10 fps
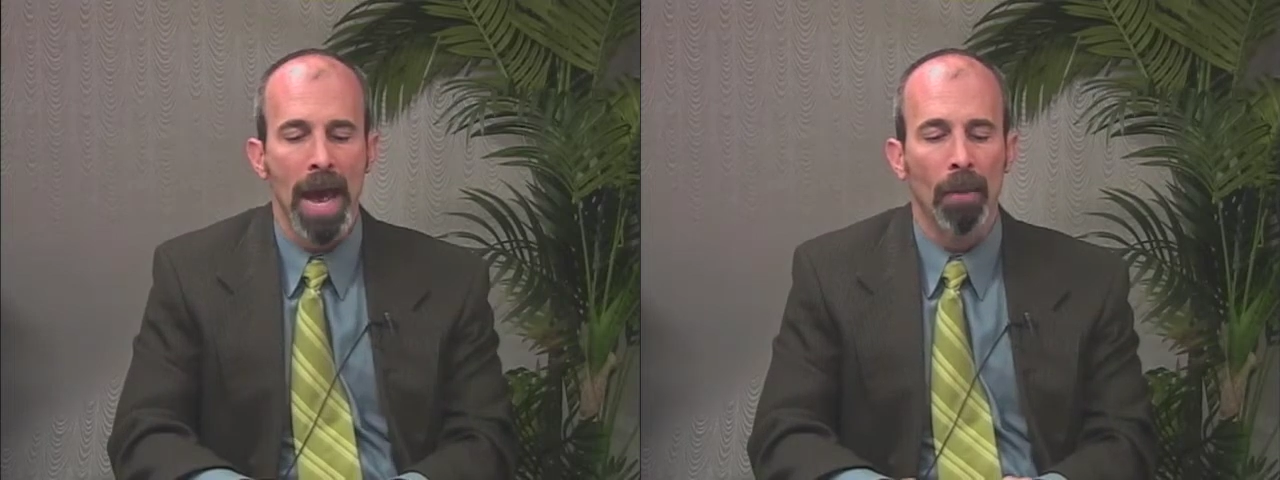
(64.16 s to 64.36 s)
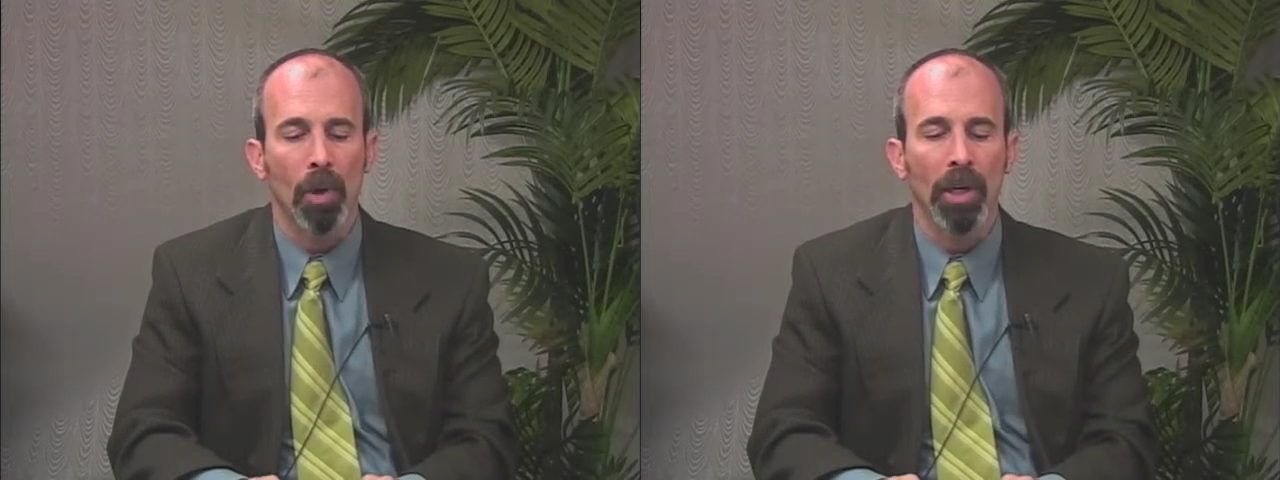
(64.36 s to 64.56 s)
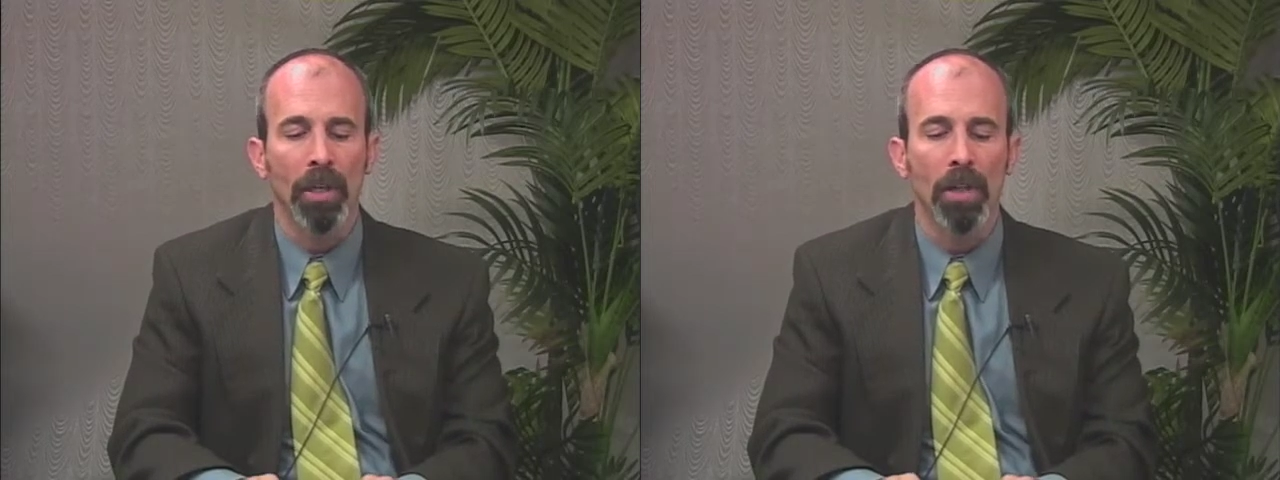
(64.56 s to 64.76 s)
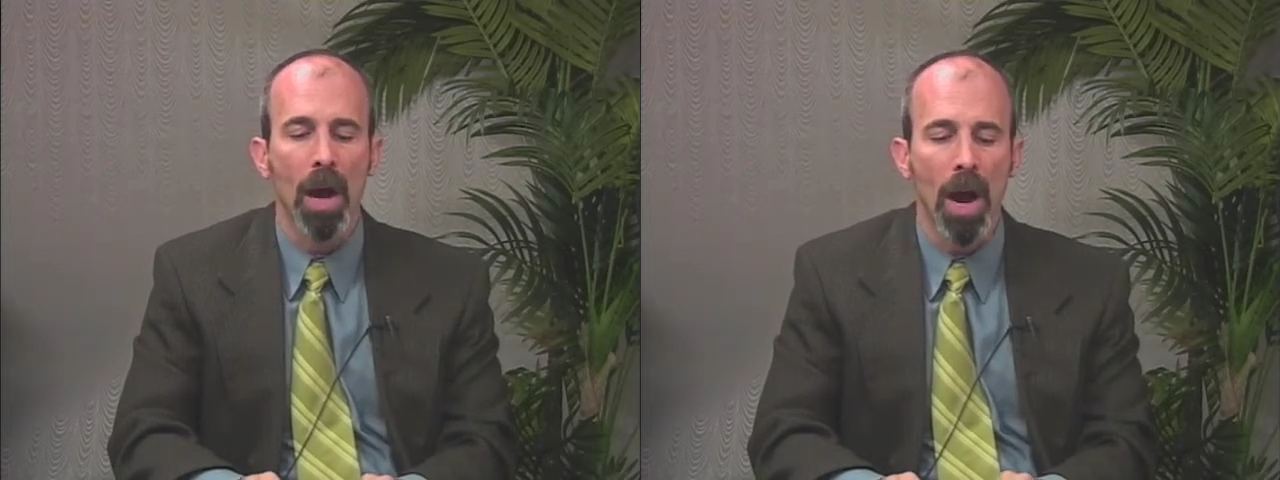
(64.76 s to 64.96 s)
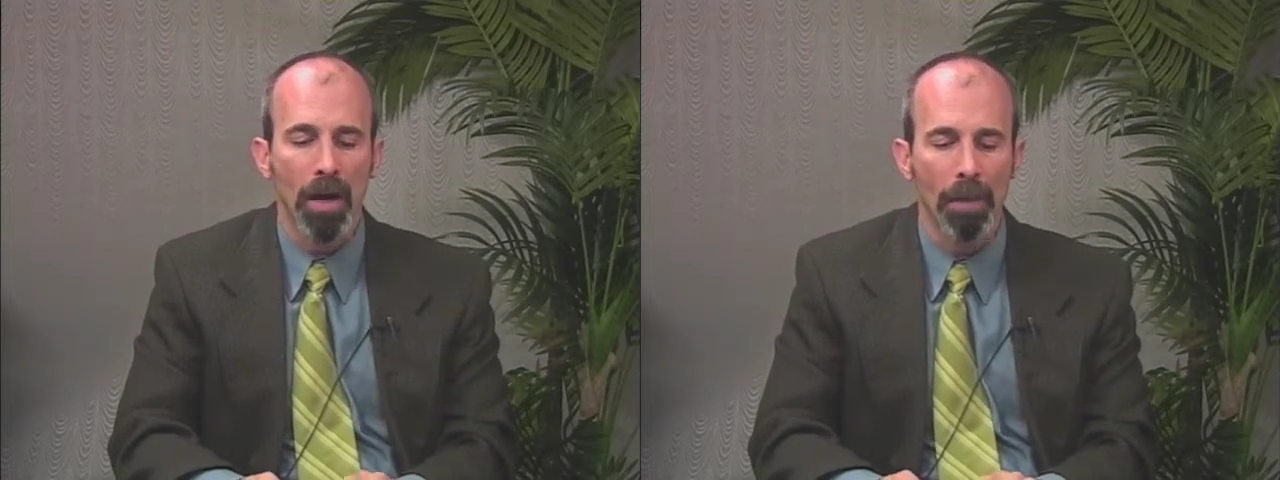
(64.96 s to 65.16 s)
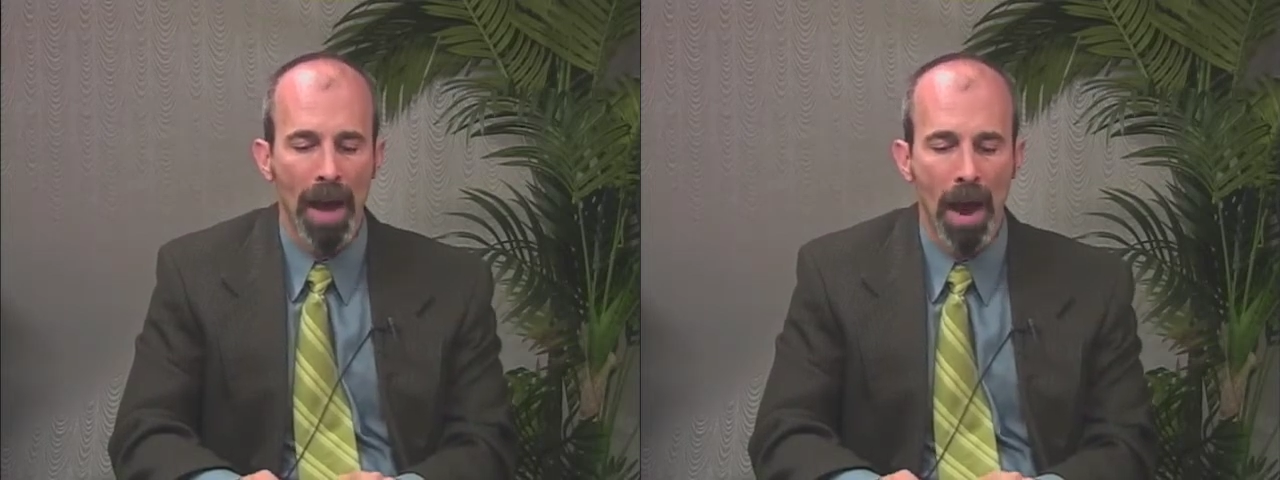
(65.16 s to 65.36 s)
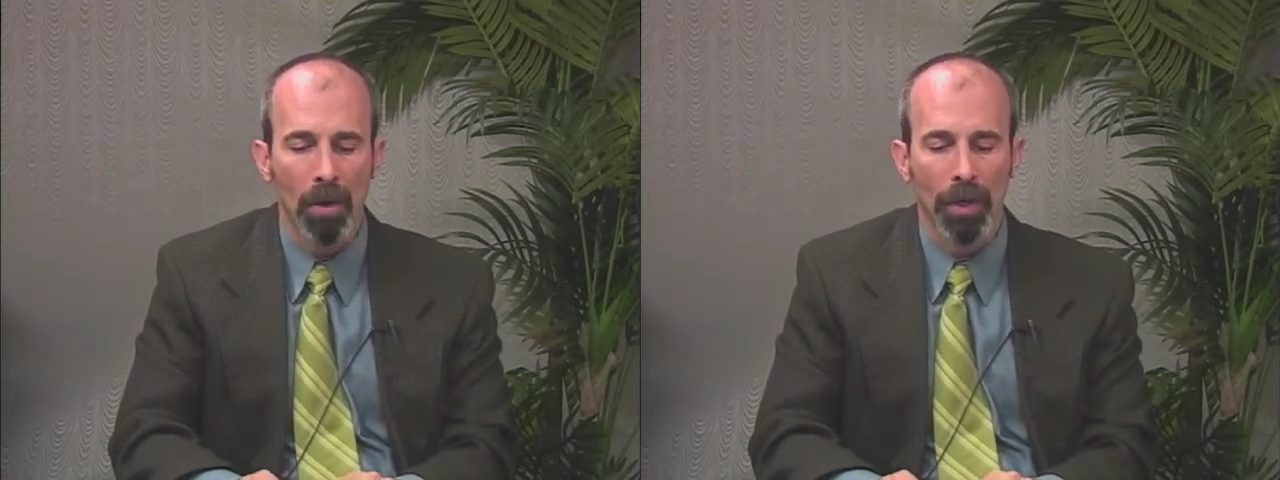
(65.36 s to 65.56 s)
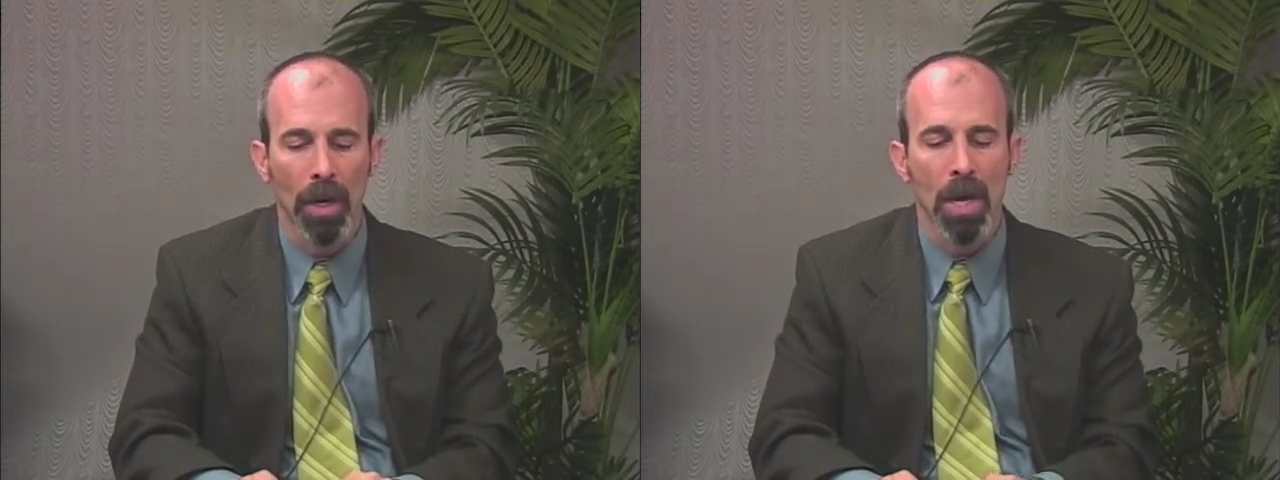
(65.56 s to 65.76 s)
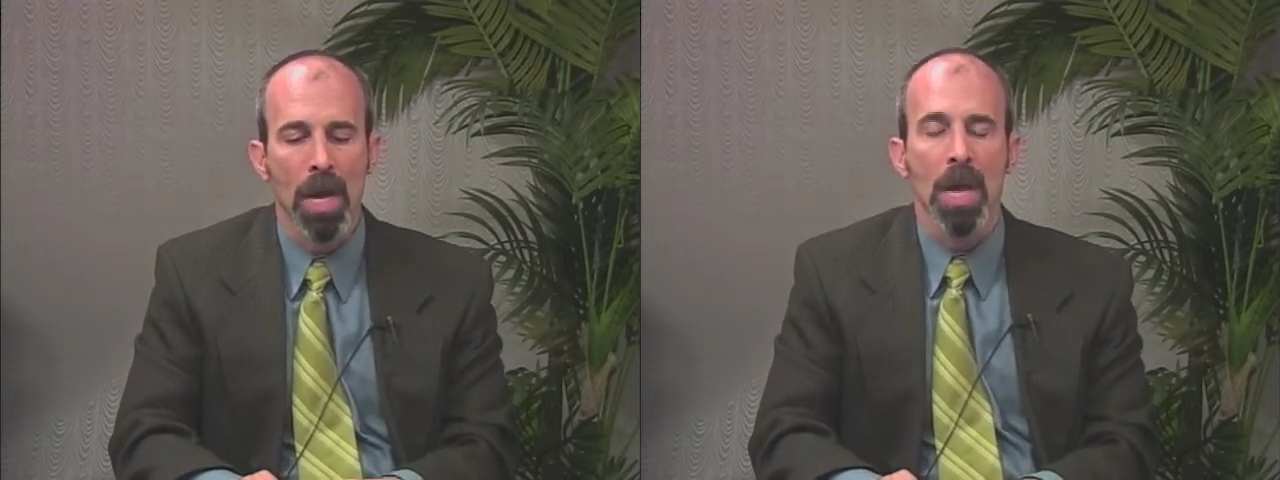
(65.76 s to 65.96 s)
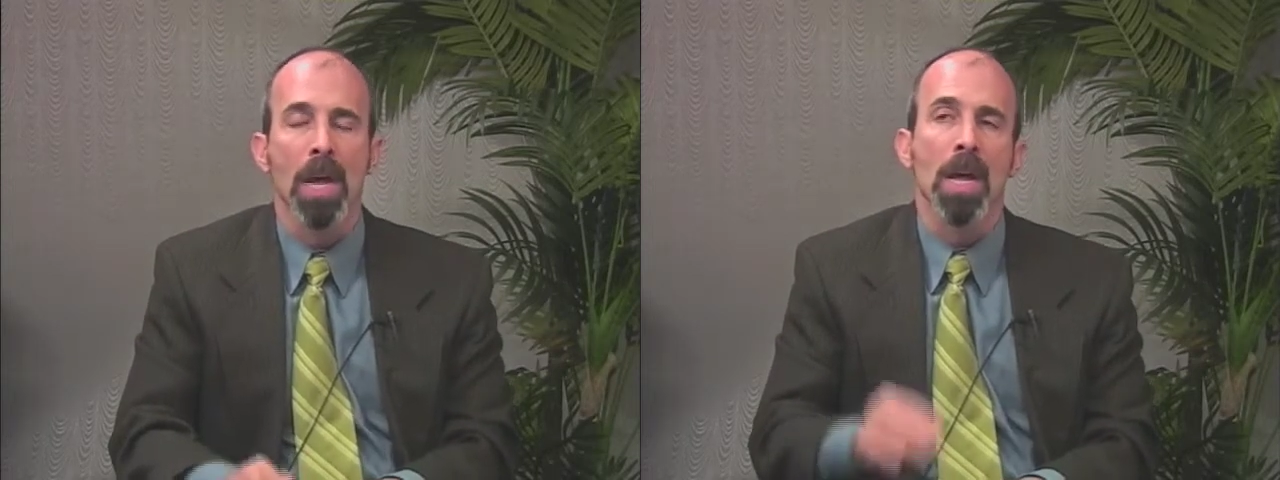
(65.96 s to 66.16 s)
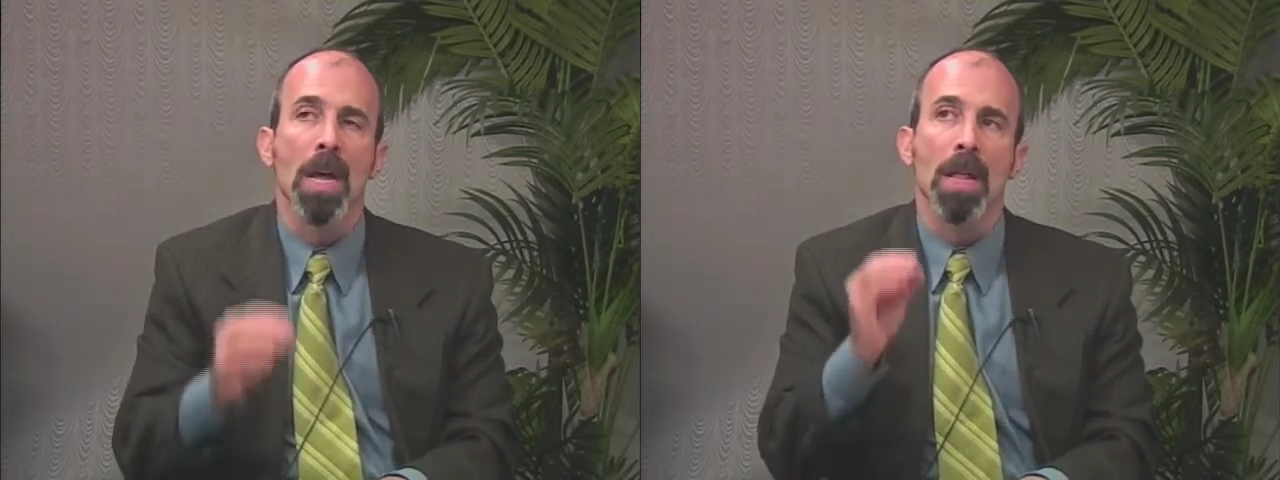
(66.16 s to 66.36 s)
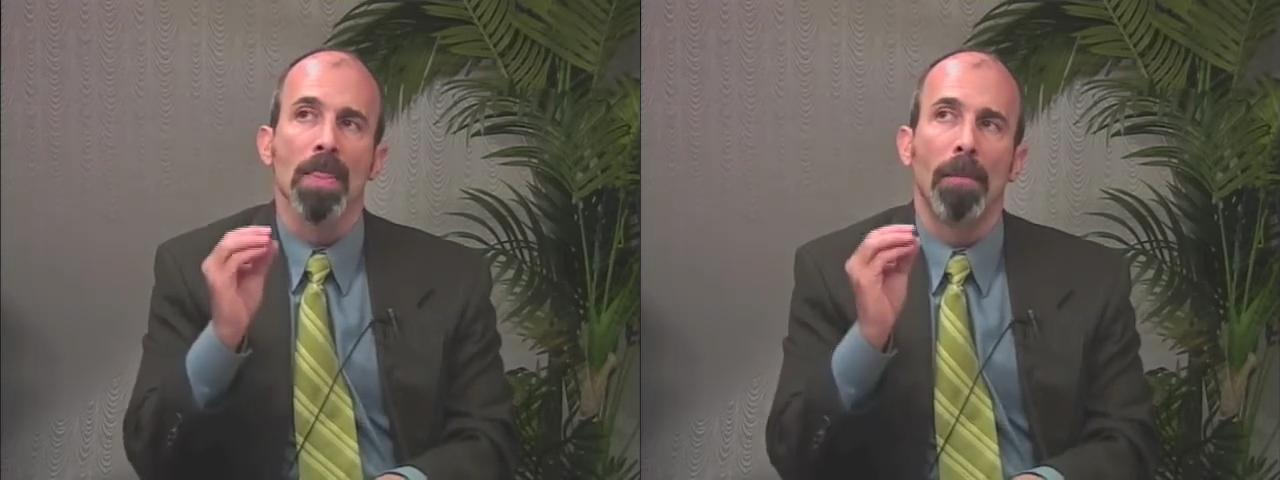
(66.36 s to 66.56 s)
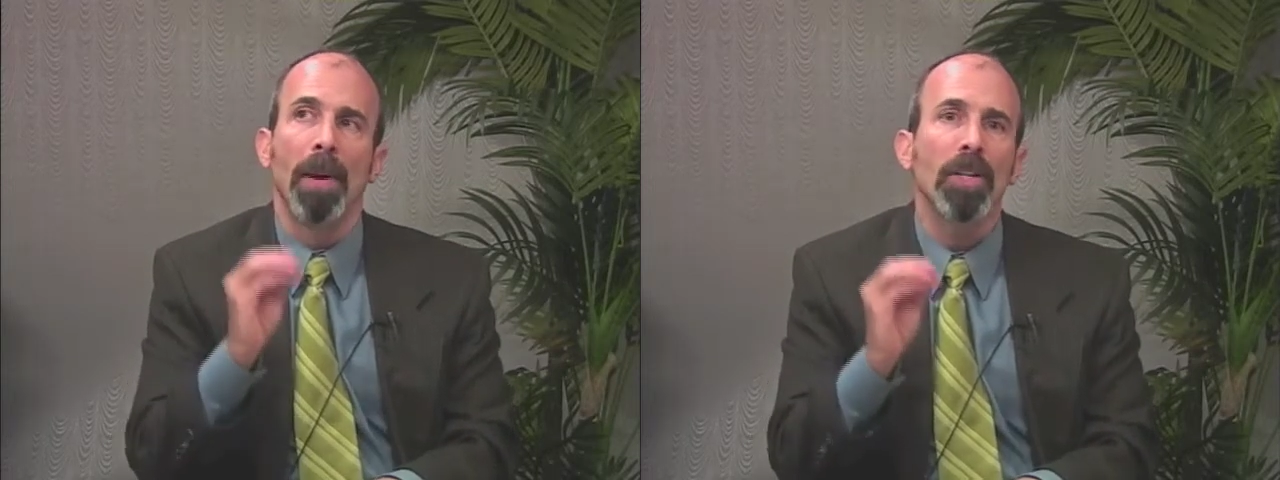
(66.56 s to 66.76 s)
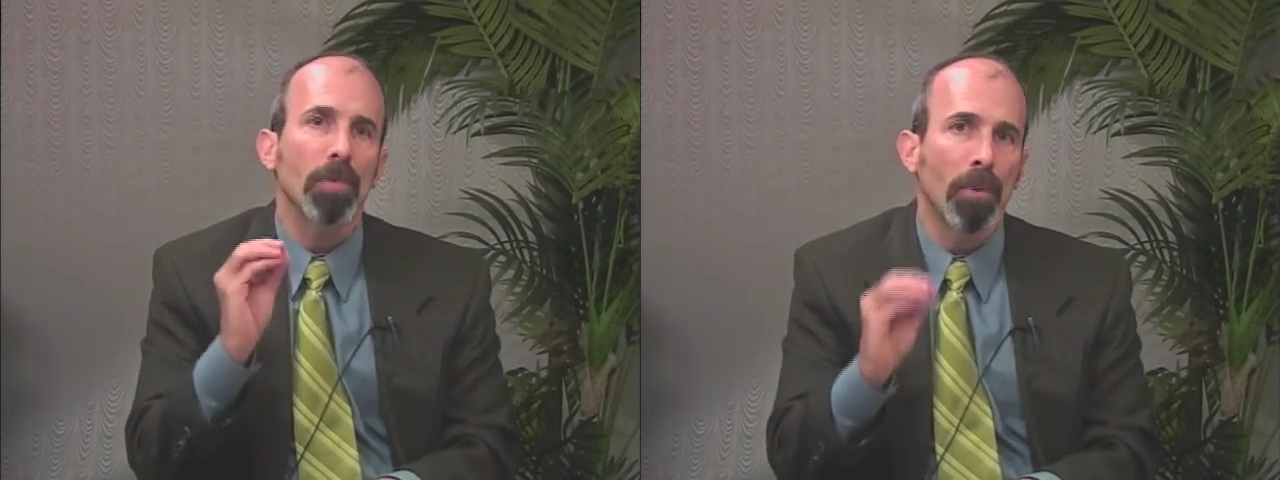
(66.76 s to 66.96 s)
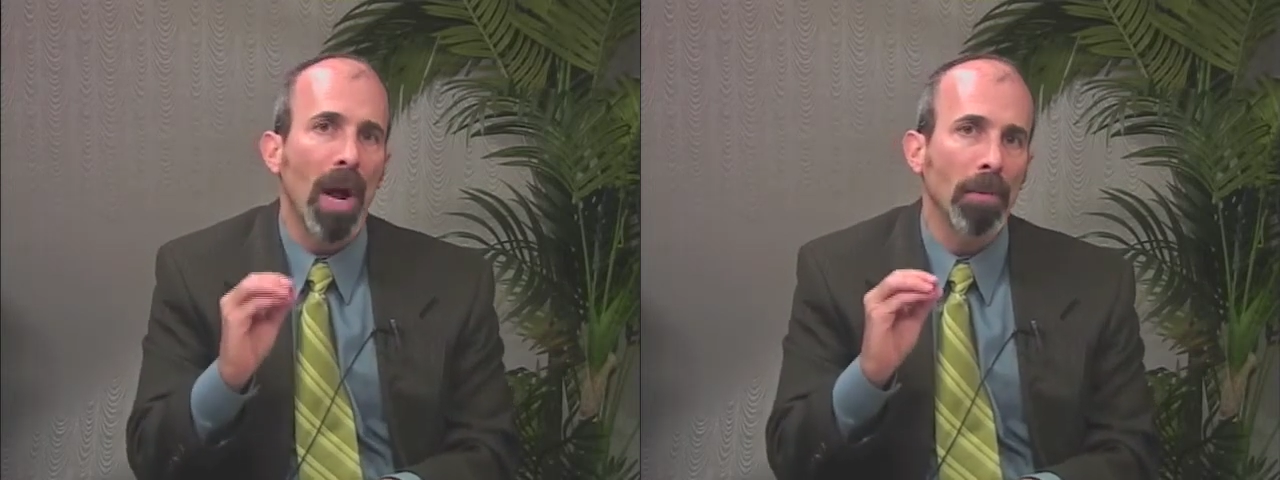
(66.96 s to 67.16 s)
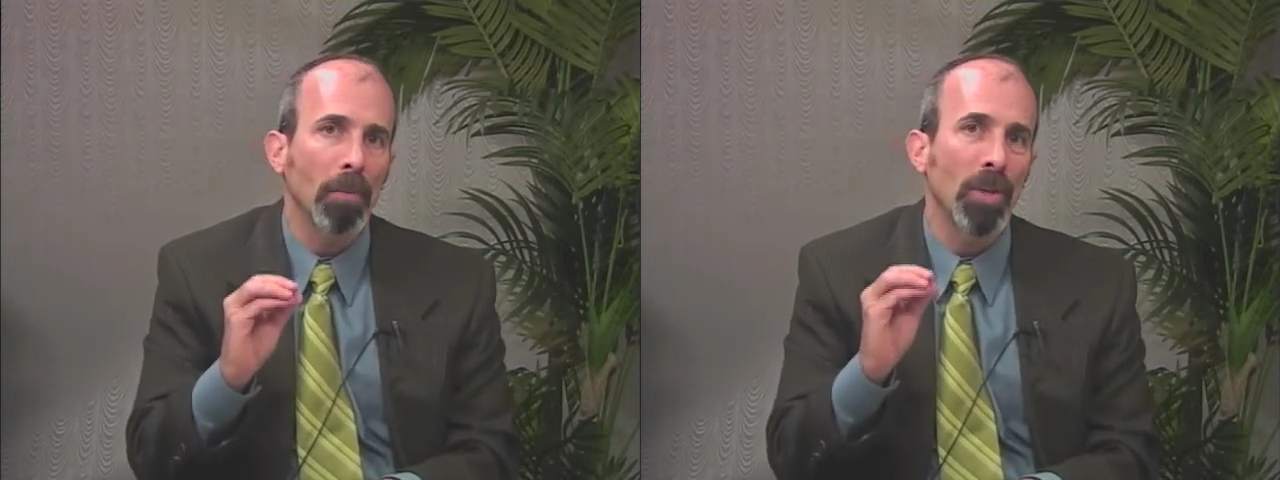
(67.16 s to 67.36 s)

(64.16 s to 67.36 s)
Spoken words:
and we're going to talk about the budget problem,